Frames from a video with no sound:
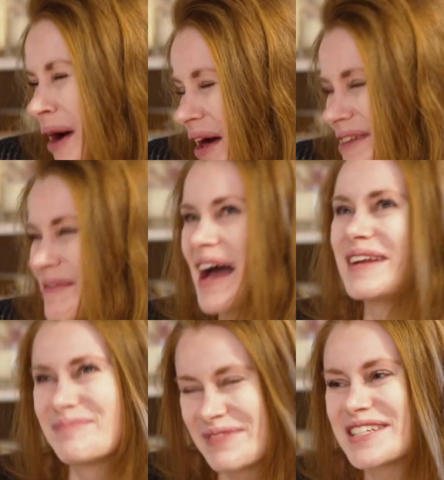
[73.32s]
partly
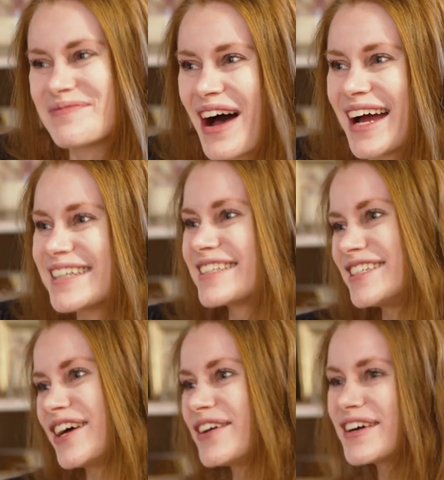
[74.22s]
mine, but it's mine.
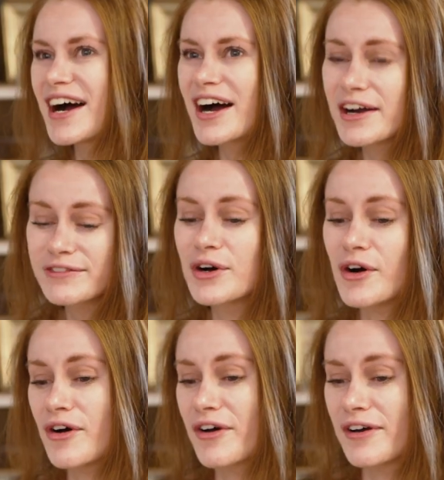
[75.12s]
You know, I've
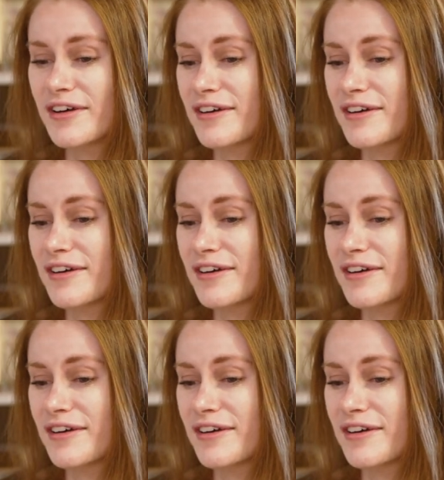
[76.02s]
got